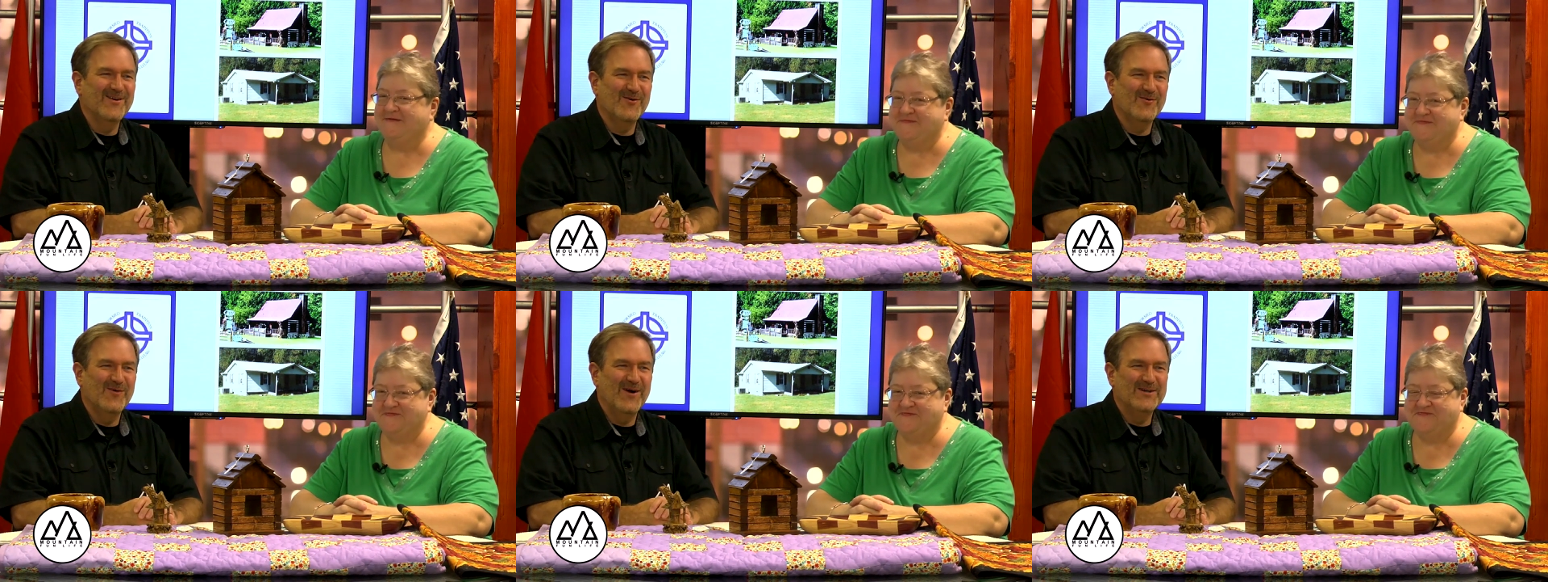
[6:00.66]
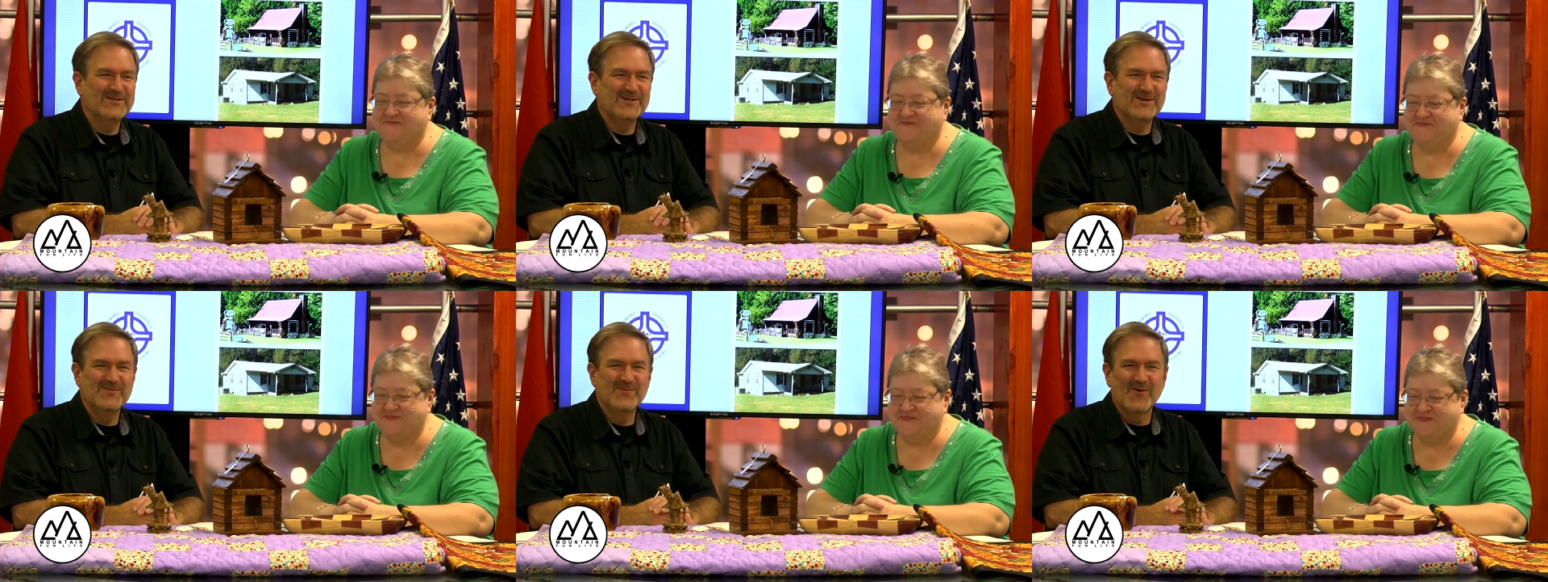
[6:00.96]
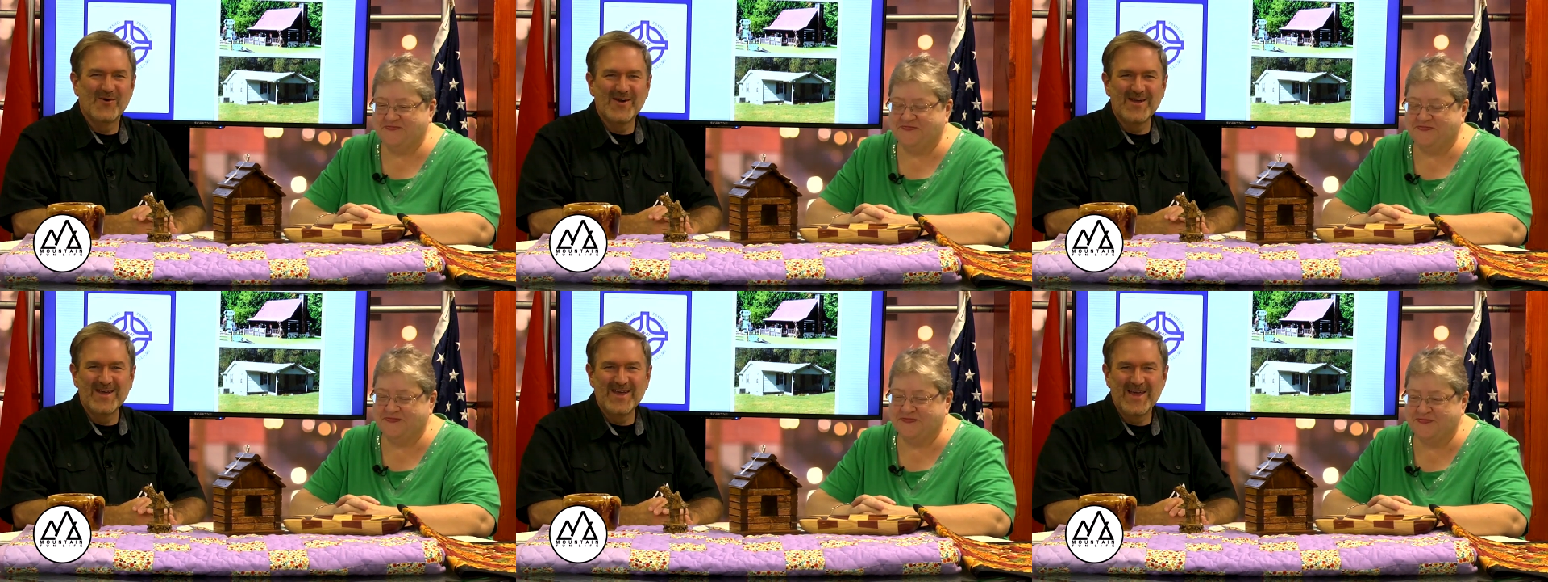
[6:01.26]
Speaker 1: You're watching
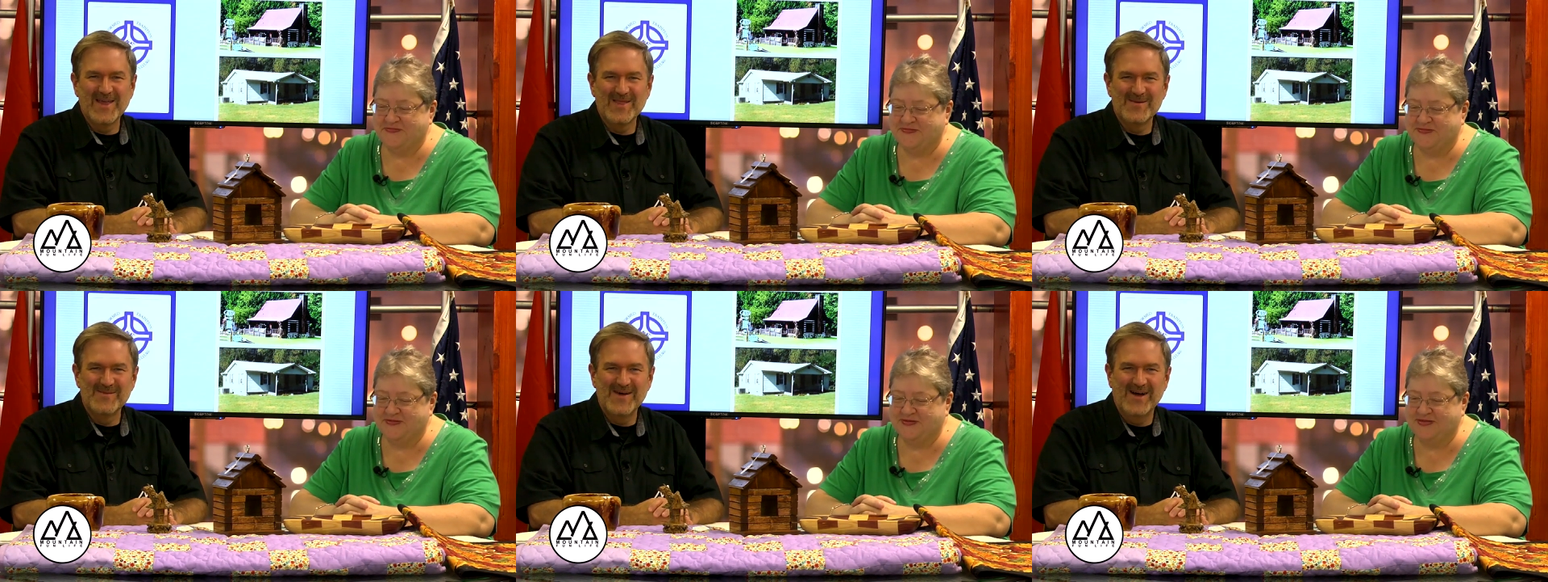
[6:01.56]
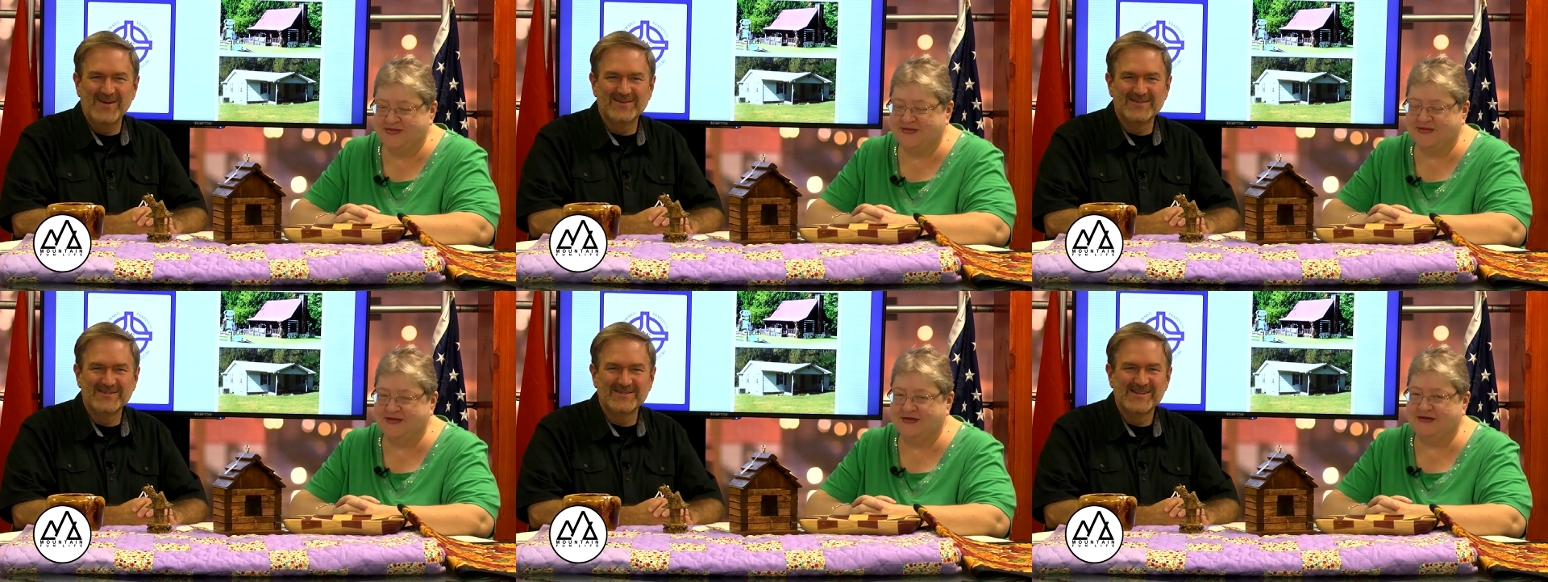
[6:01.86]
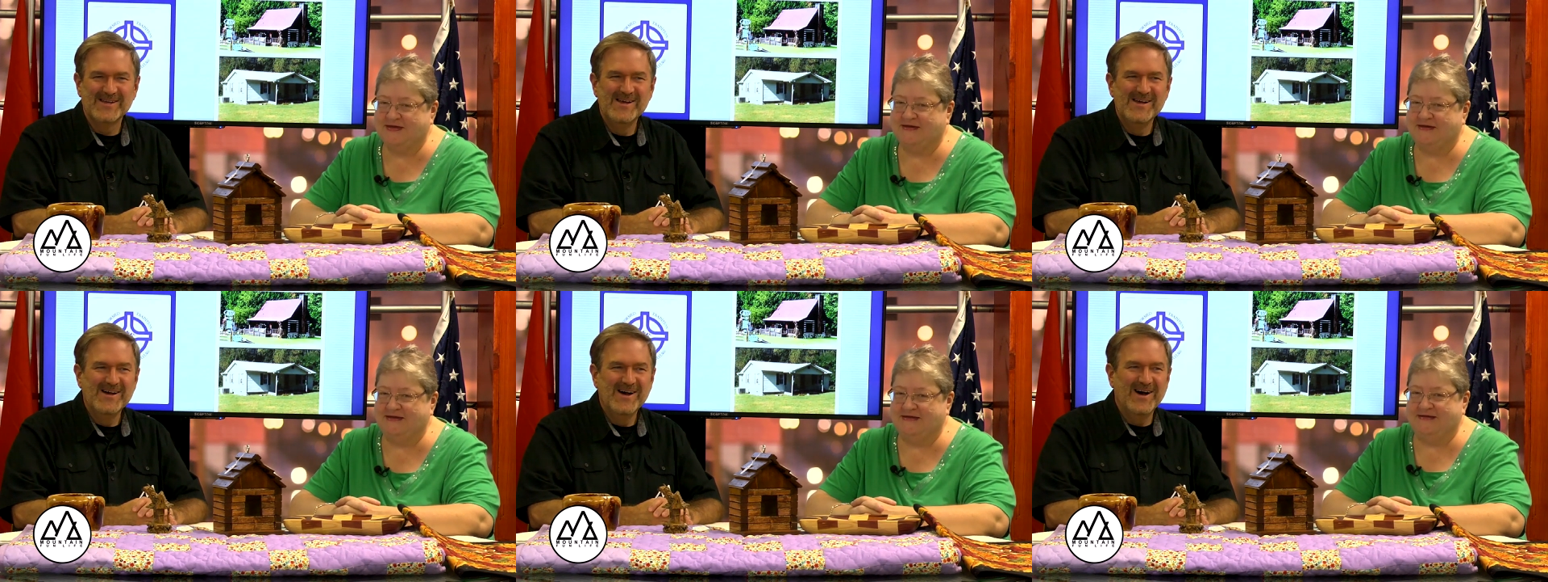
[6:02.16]
Morning in the Mountains
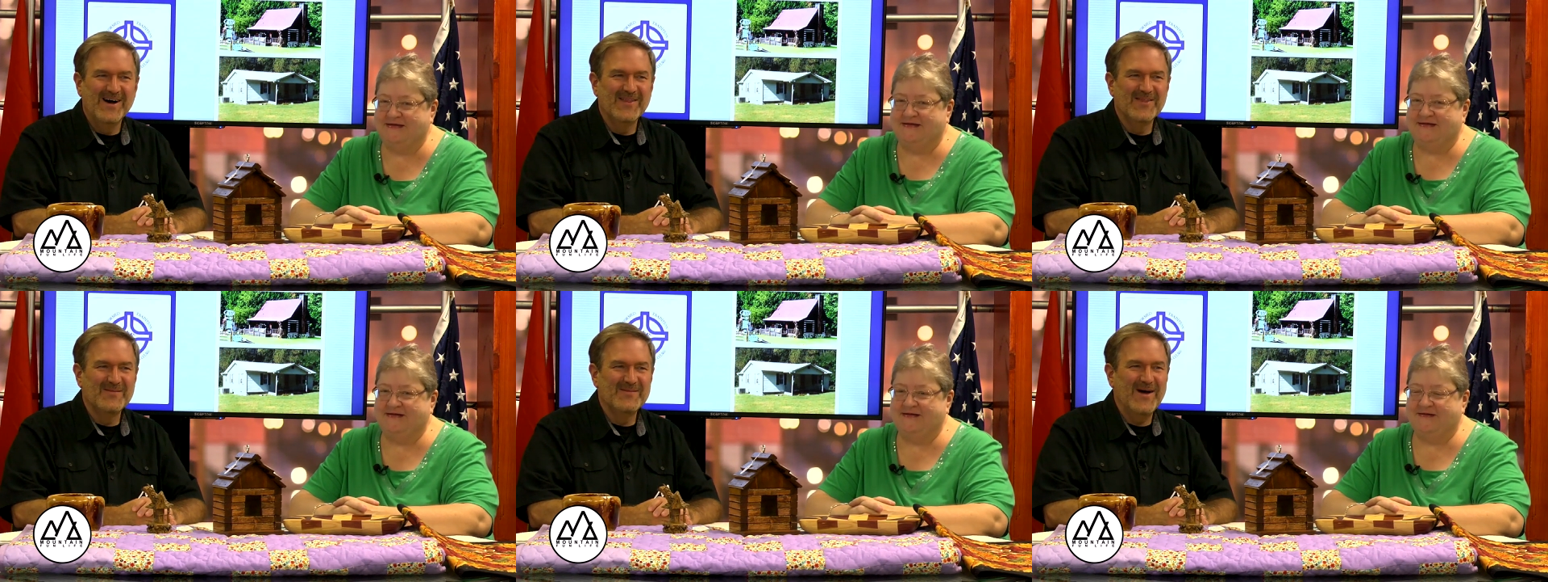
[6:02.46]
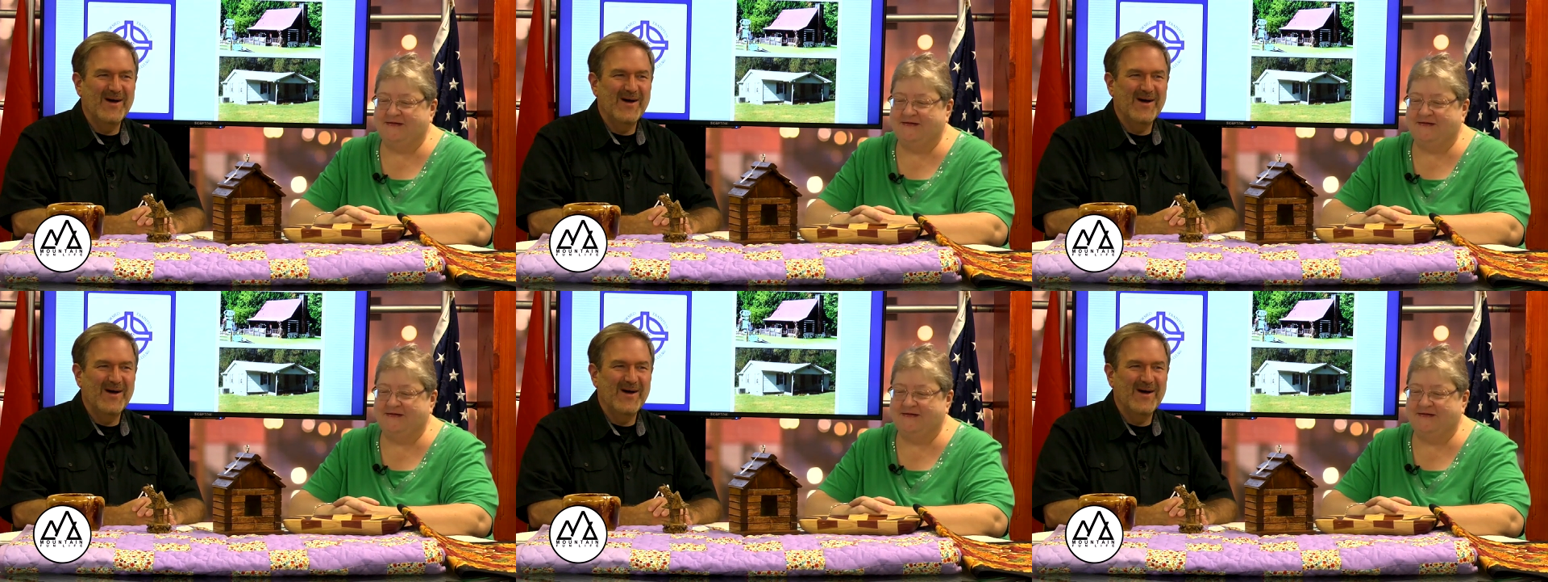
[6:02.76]
on the